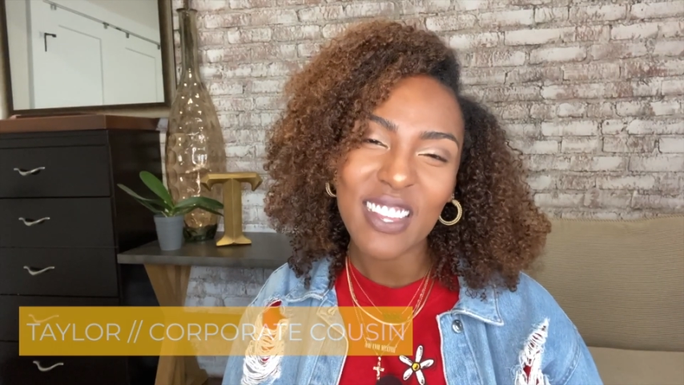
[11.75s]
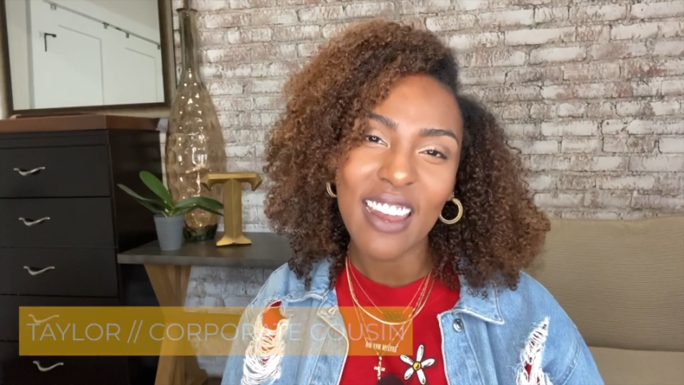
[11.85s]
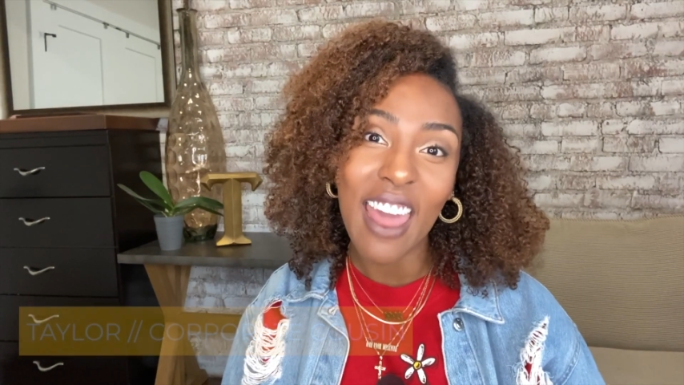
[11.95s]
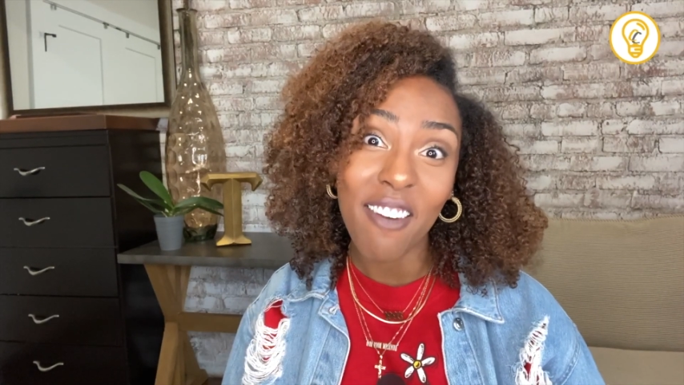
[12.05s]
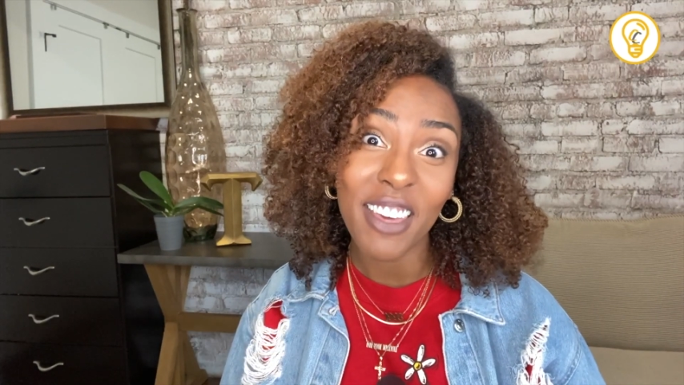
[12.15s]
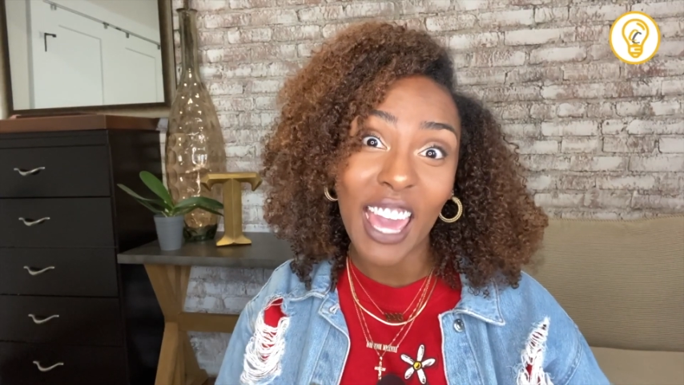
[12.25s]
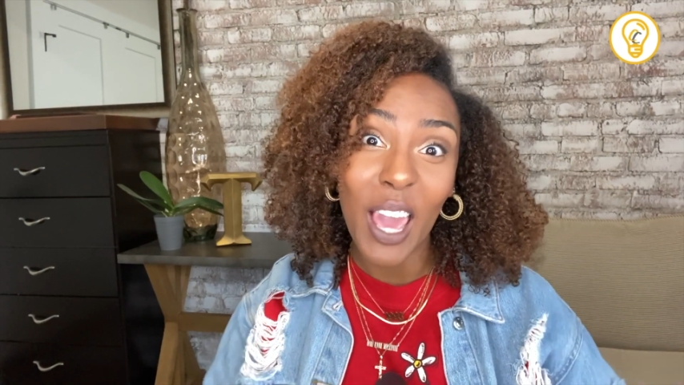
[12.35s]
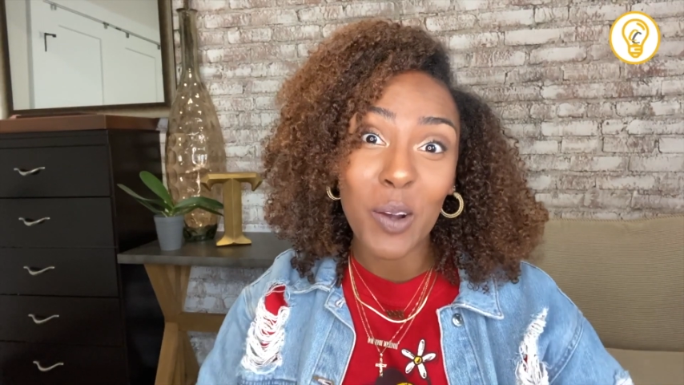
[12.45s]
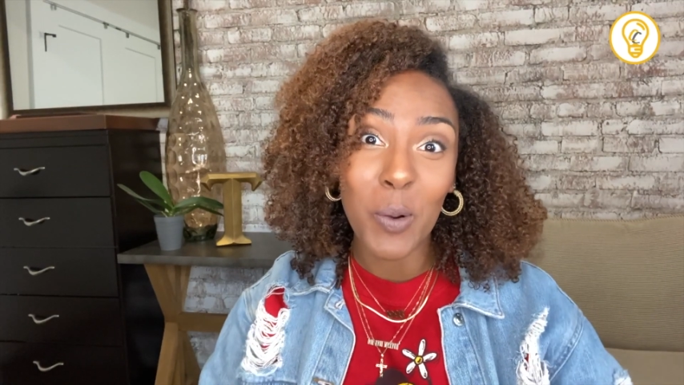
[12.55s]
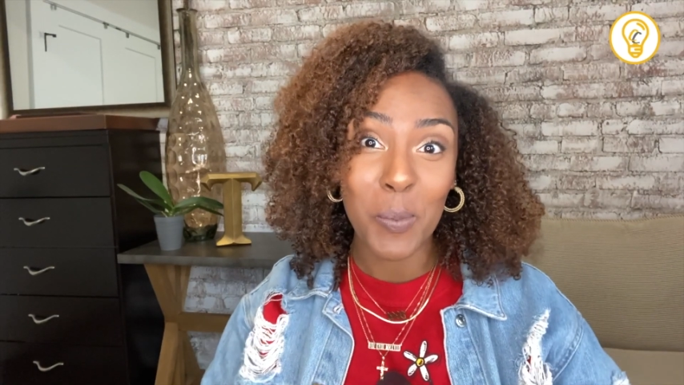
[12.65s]

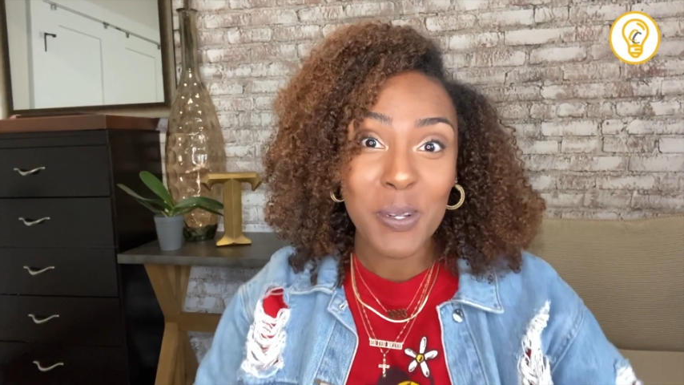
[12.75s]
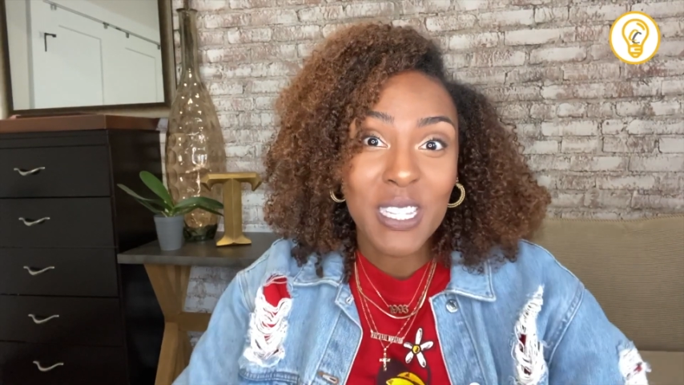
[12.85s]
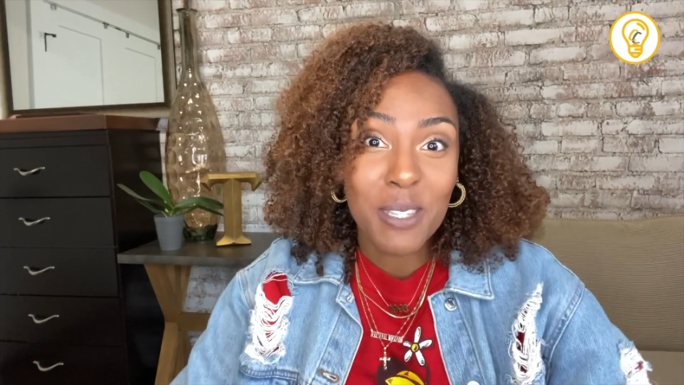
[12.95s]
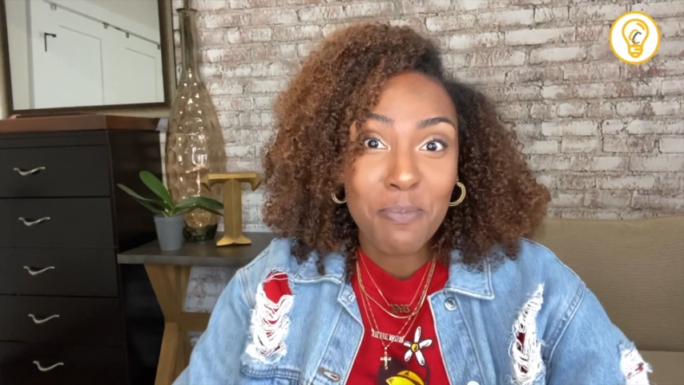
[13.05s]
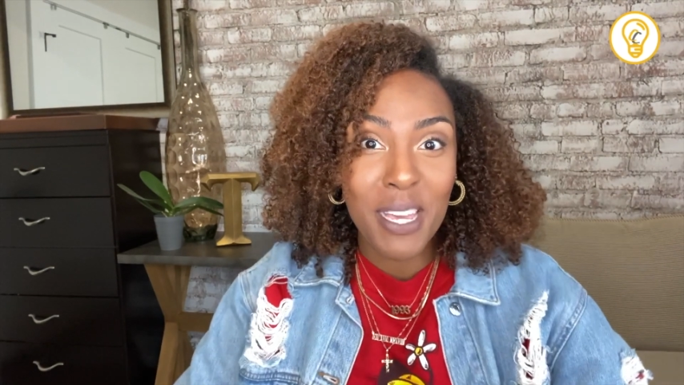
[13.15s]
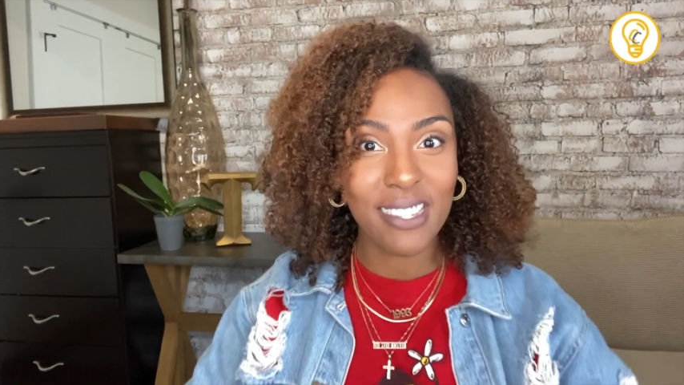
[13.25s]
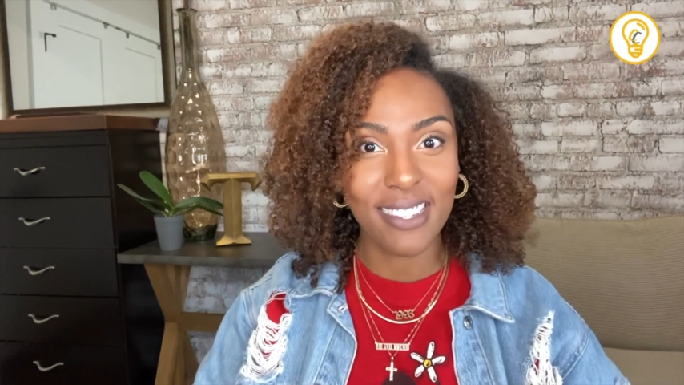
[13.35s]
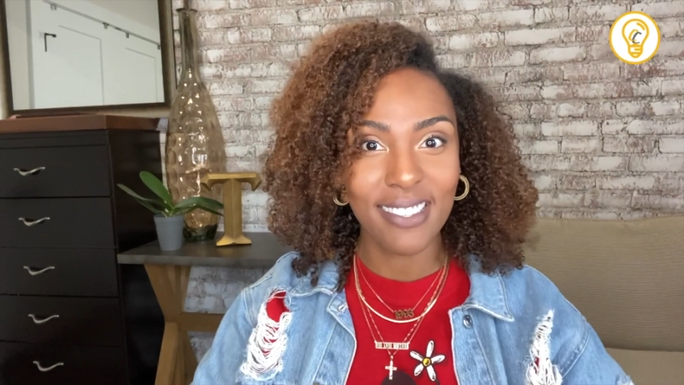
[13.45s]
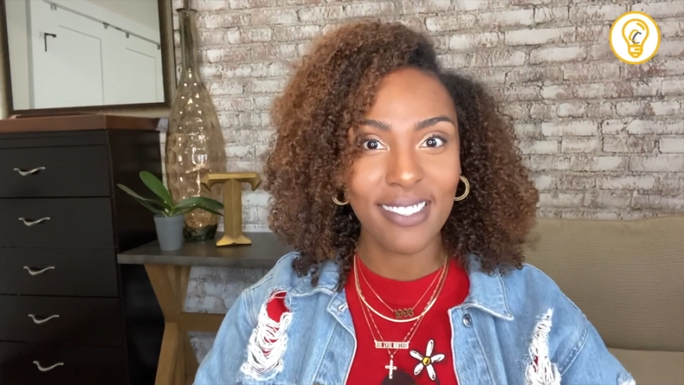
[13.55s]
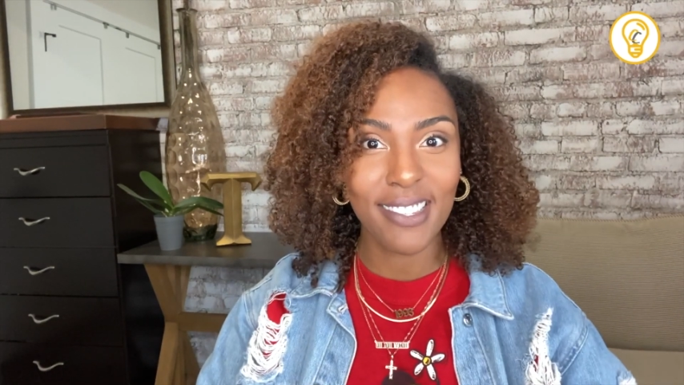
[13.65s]
navigate corporate
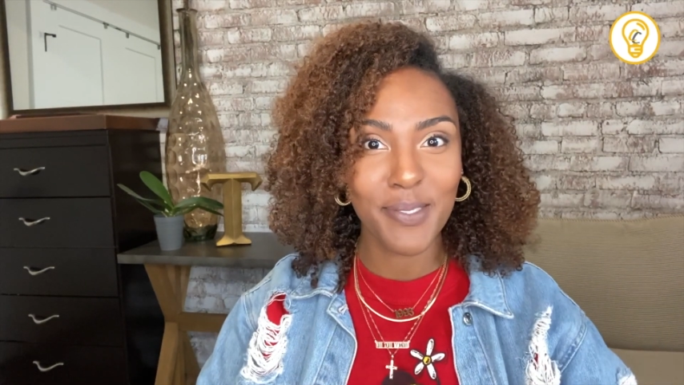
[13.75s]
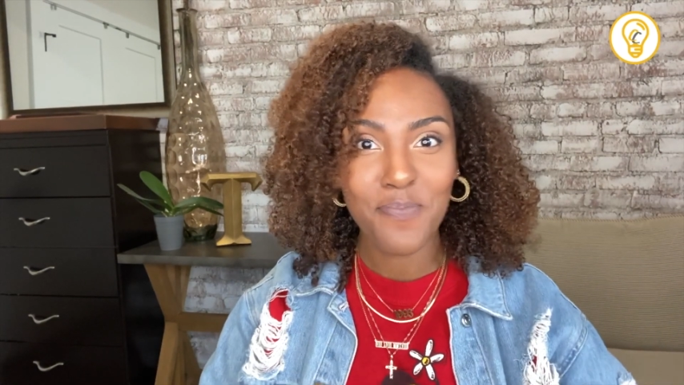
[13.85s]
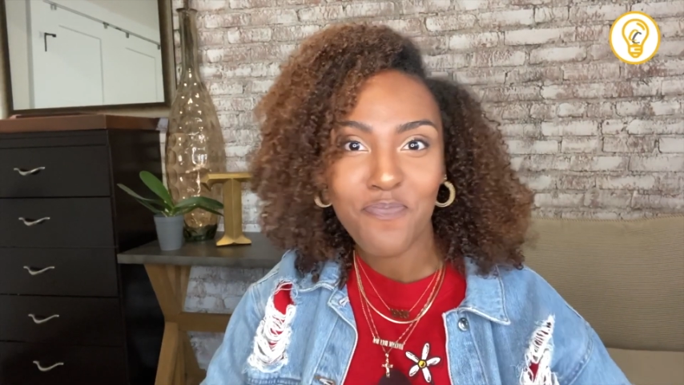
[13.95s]
spaces.